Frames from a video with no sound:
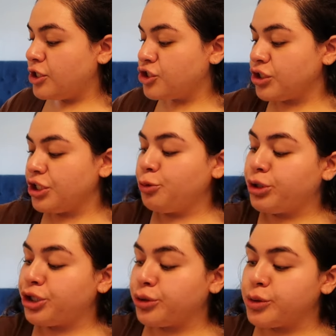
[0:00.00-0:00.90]
usually
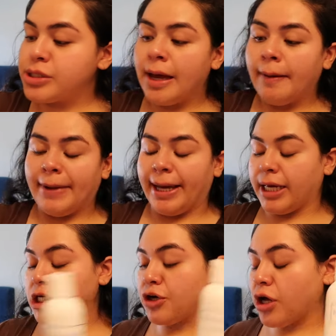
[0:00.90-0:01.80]
would use
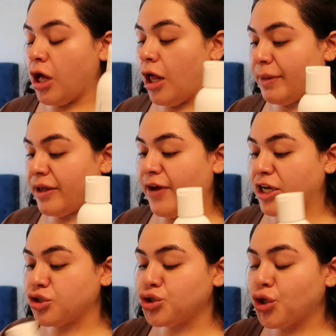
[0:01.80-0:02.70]
my calming
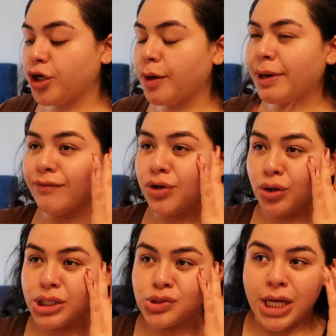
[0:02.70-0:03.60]
facial toner, but I've
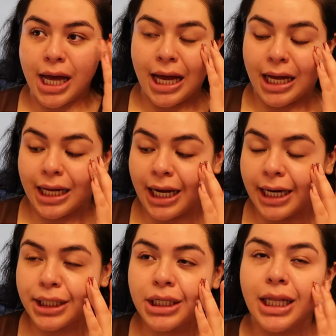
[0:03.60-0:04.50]
noticed that it
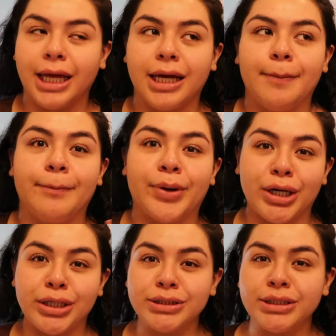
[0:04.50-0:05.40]
kind of like
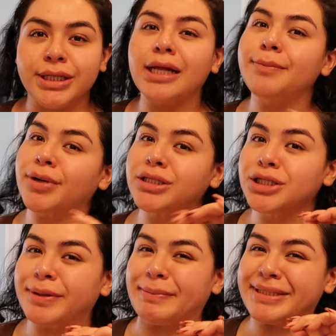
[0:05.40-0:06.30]
burns a little
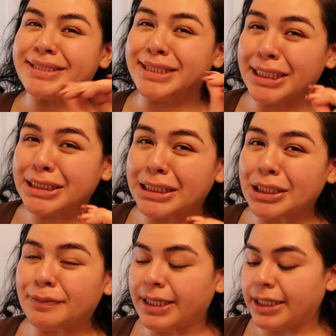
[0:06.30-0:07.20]
bit, but stings a
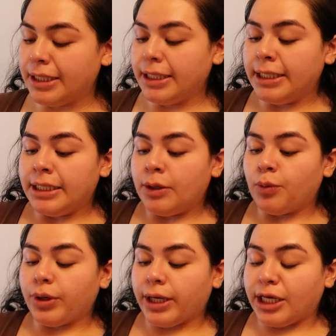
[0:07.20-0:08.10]
little bit
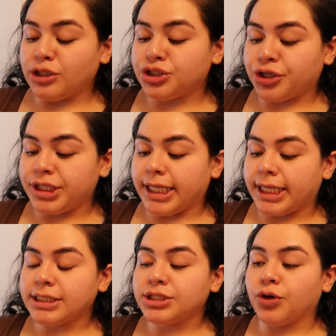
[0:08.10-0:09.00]
when I use it during the
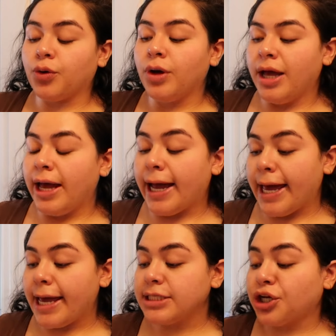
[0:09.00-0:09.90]
day. So
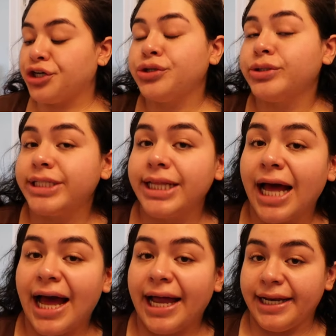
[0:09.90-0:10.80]
I started using
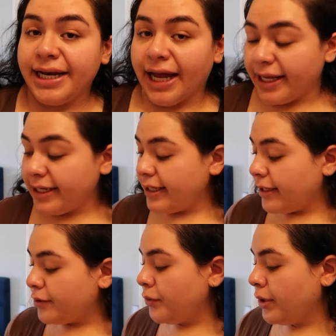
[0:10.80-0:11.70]
that at night
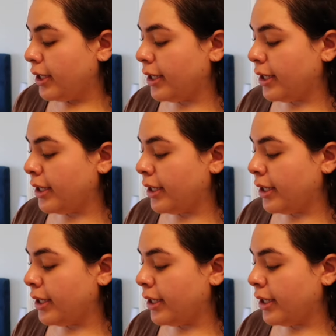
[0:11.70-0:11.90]
now.